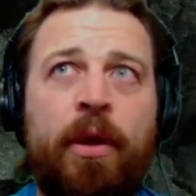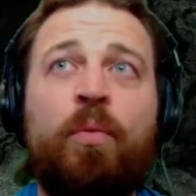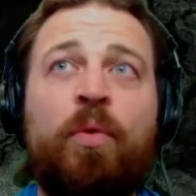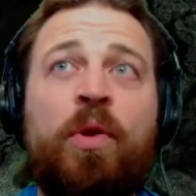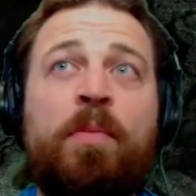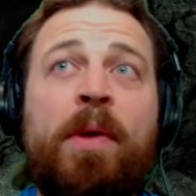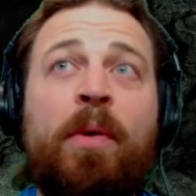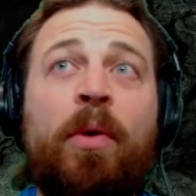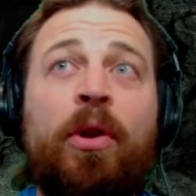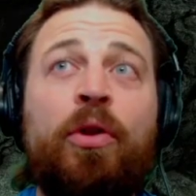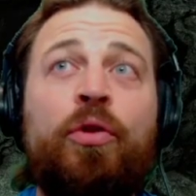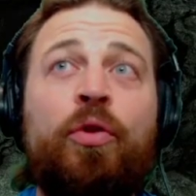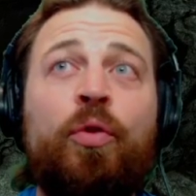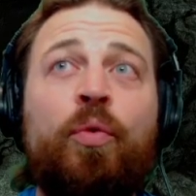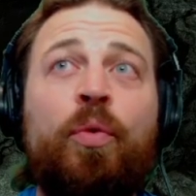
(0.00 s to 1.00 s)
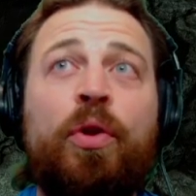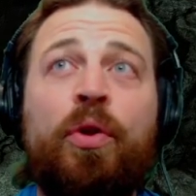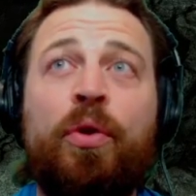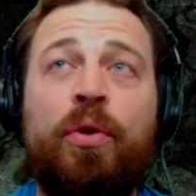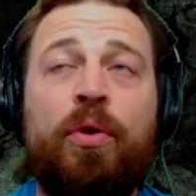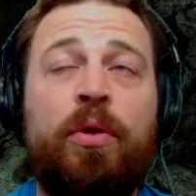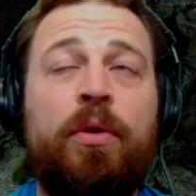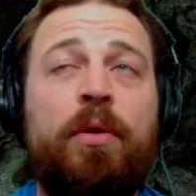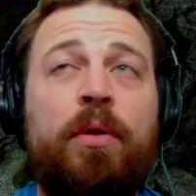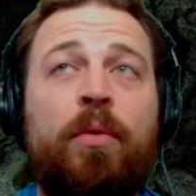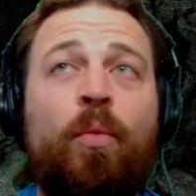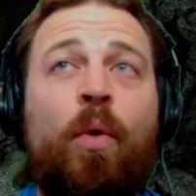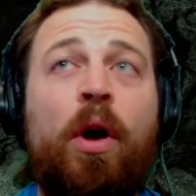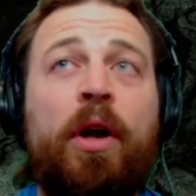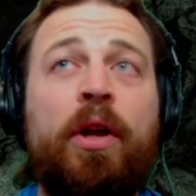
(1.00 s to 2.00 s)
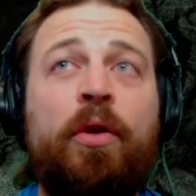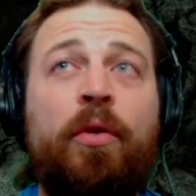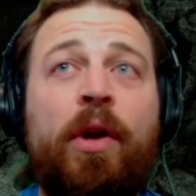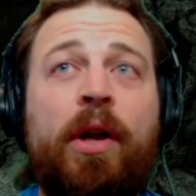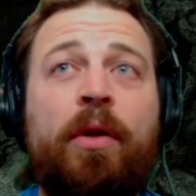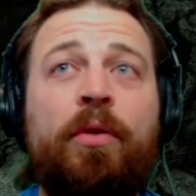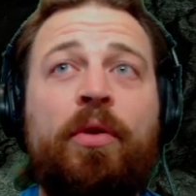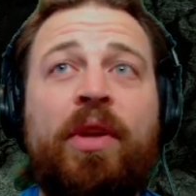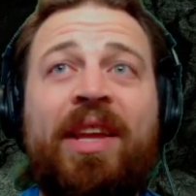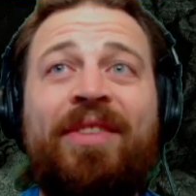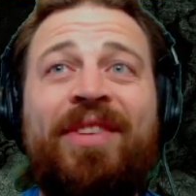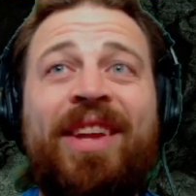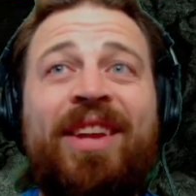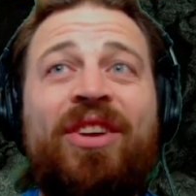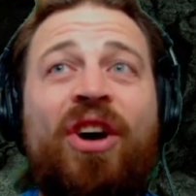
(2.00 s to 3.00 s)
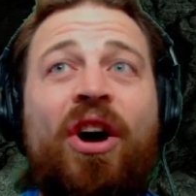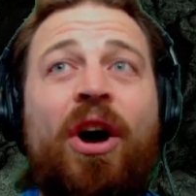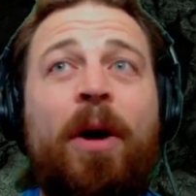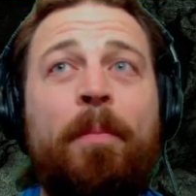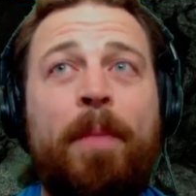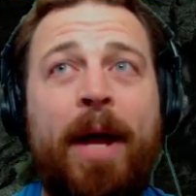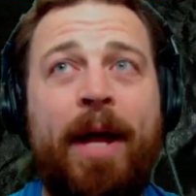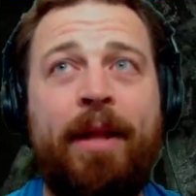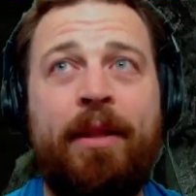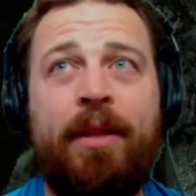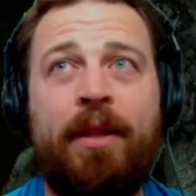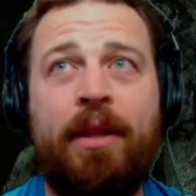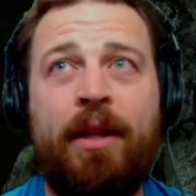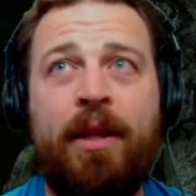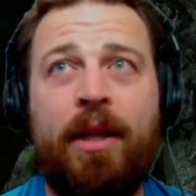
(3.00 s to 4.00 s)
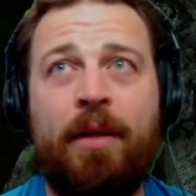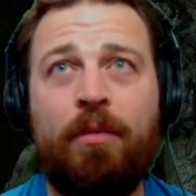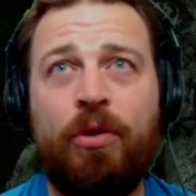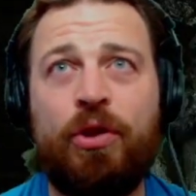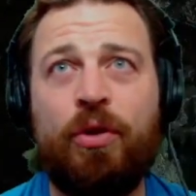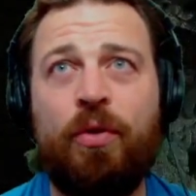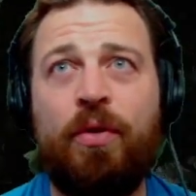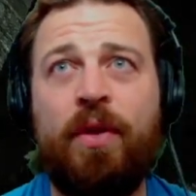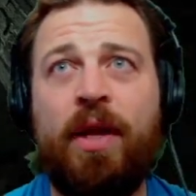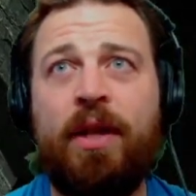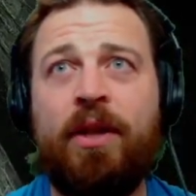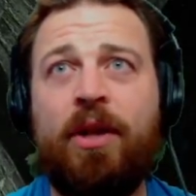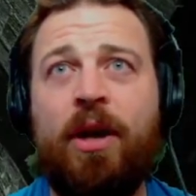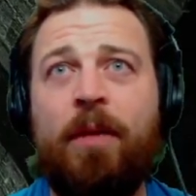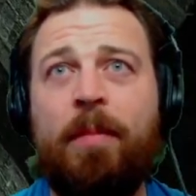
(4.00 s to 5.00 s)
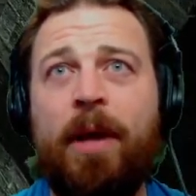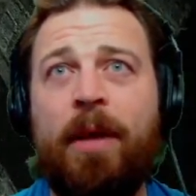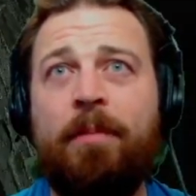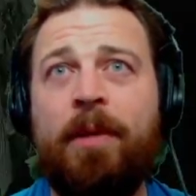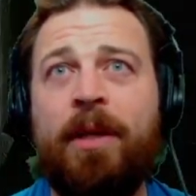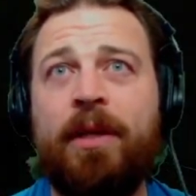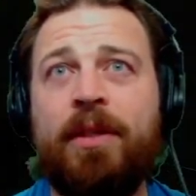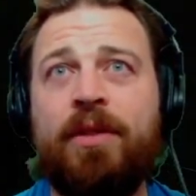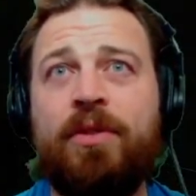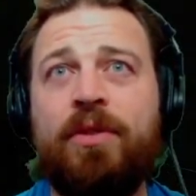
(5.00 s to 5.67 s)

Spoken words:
What you may want to do when you're walking around, even in combat, we'll show you that in combat because